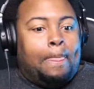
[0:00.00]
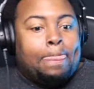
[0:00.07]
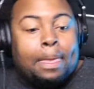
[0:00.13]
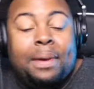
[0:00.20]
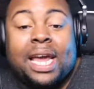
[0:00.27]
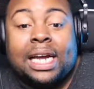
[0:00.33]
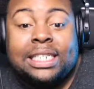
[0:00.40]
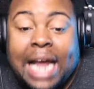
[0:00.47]

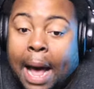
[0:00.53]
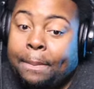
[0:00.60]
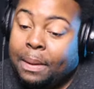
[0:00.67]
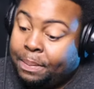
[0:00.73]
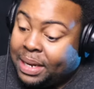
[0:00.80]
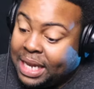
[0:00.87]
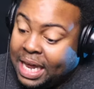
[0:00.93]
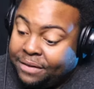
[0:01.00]
Because y'all be
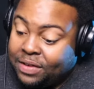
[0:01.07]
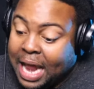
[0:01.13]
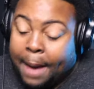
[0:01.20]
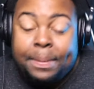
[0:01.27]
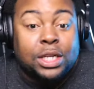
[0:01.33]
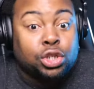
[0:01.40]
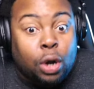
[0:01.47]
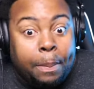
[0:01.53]
believing I be
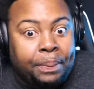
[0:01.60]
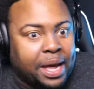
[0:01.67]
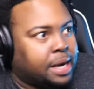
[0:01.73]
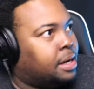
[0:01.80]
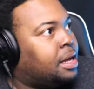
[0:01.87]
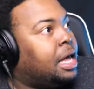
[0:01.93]
tripping.